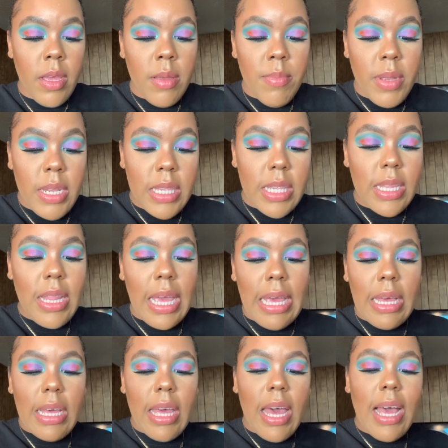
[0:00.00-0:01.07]
But it's like,
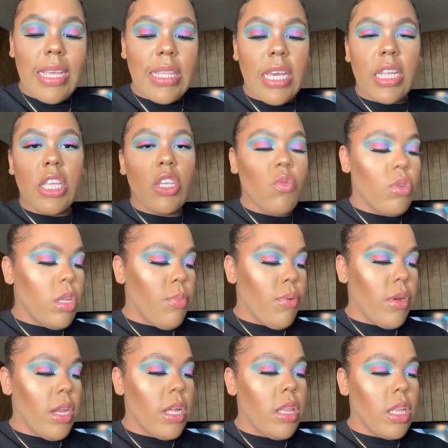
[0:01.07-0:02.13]
it has like these really
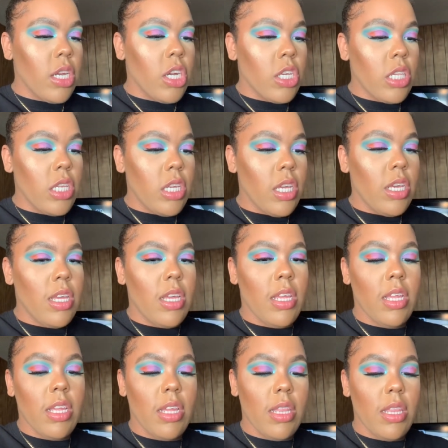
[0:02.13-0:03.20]
pretty glitters in it.
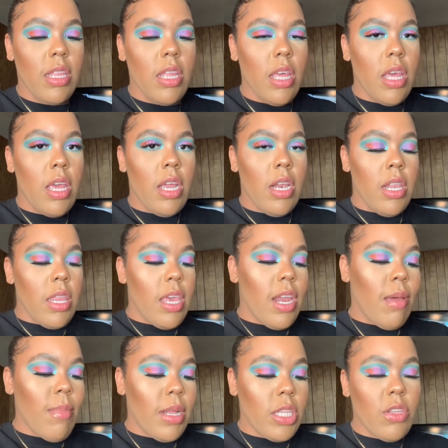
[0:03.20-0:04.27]
And
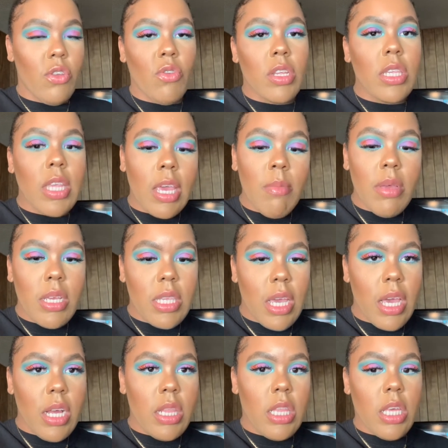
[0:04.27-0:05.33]
I'm about to do the same
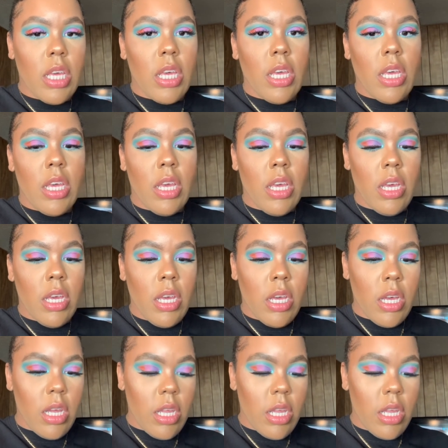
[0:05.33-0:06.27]
exact thing.